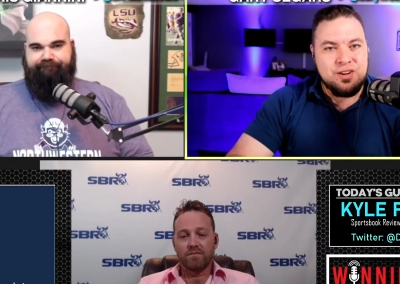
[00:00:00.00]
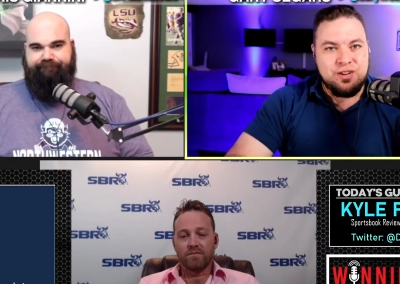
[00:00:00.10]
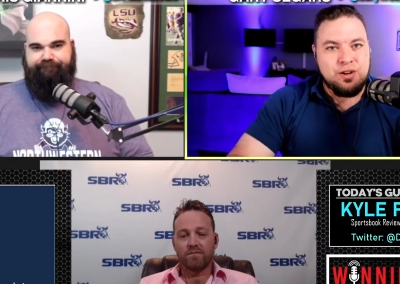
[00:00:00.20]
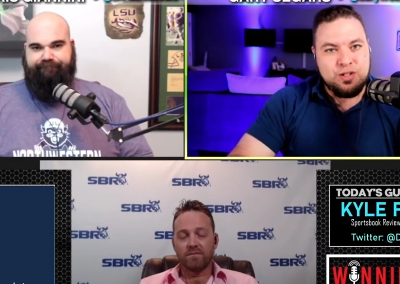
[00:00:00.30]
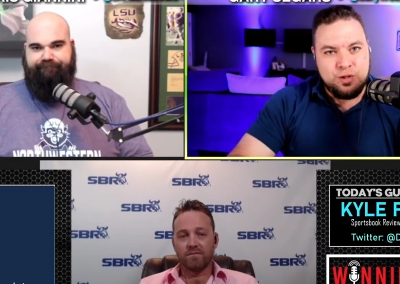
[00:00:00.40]
Speaker 1: a
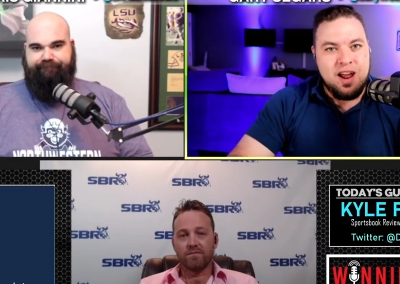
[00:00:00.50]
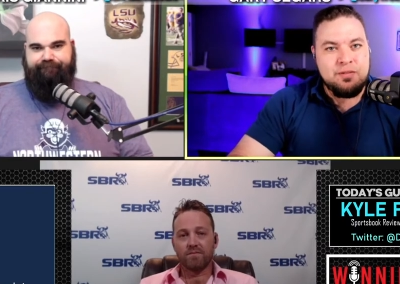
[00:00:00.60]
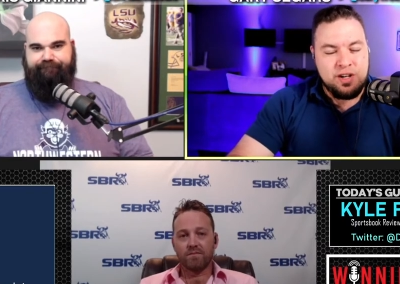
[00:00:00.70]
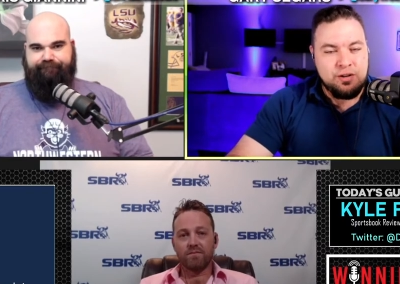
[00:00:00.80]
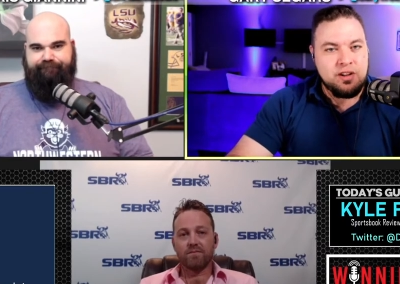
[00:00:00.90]
good draft
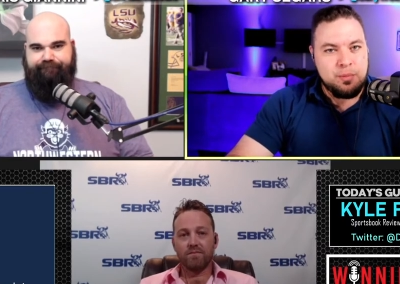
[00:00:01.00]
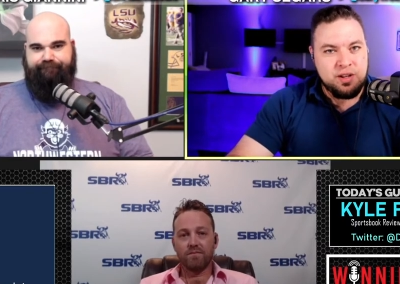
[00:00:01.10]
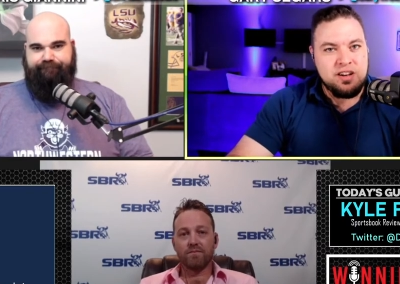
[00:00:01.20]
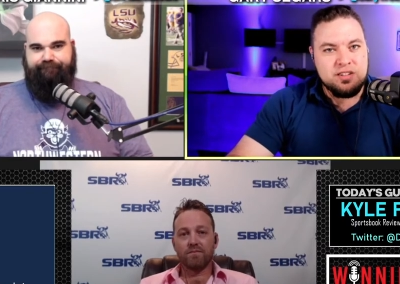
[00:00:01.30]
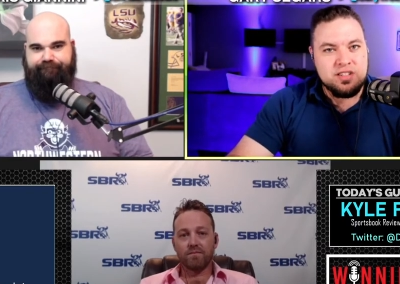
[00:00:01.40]
here in a couple of
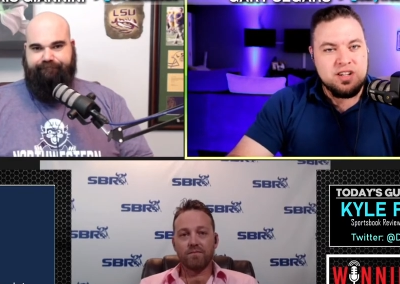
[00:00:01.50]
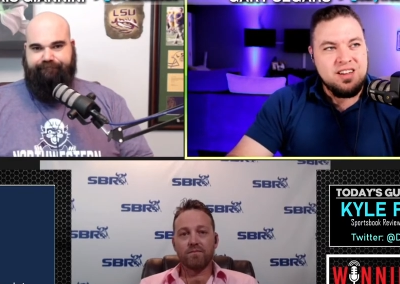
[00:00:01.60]
years.